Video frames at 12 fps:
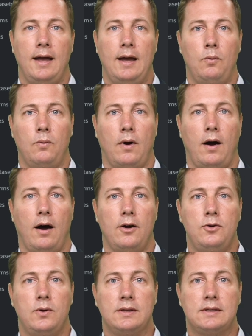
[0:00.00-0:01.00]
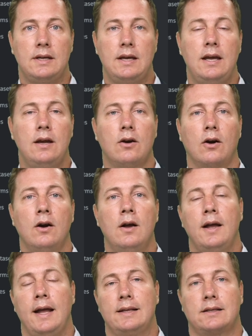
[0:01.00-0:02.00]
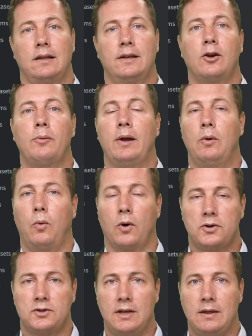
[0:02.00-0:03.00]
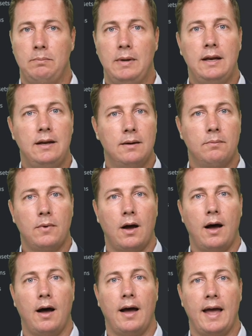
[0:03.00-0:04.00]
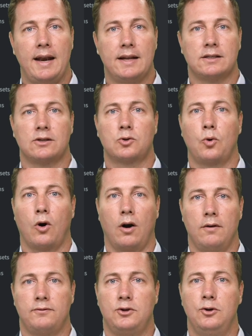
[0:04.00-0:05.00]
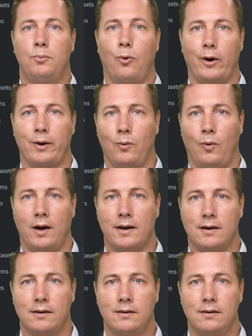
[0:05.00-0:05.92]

And you can see here, it's a little bit worse than medium, and it's a score of 2.1.